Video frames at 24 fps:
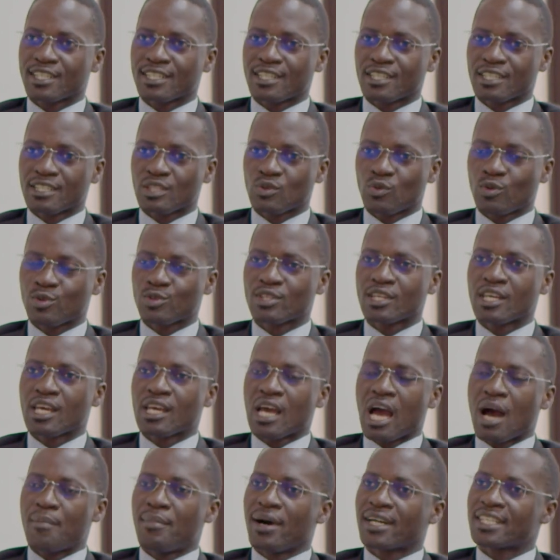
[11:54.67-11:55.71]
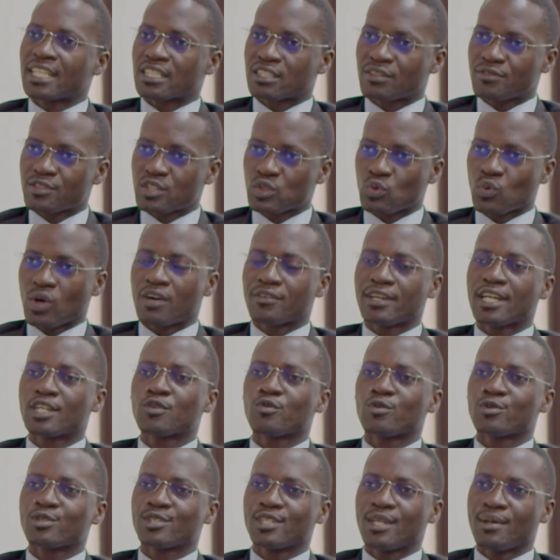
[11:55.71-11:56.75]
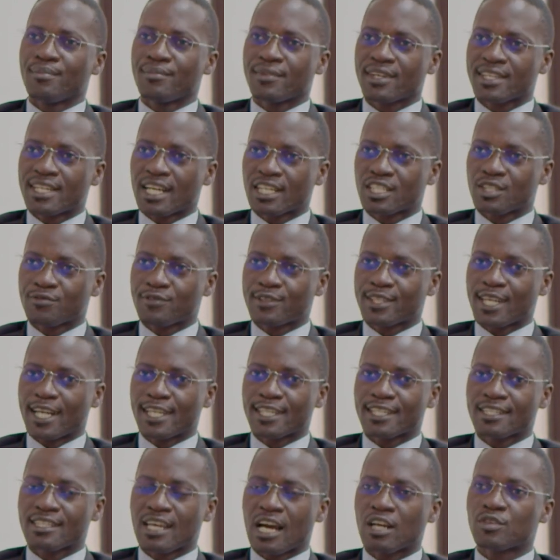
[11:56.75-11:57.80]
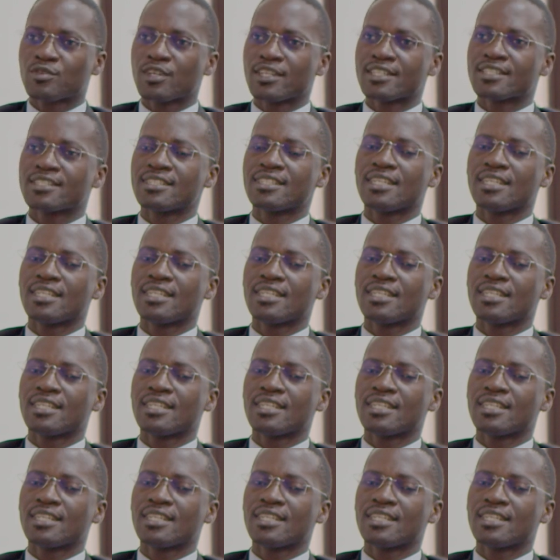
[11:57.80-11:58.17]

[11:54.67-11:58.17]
It was among the activities that was the major activity, and is actually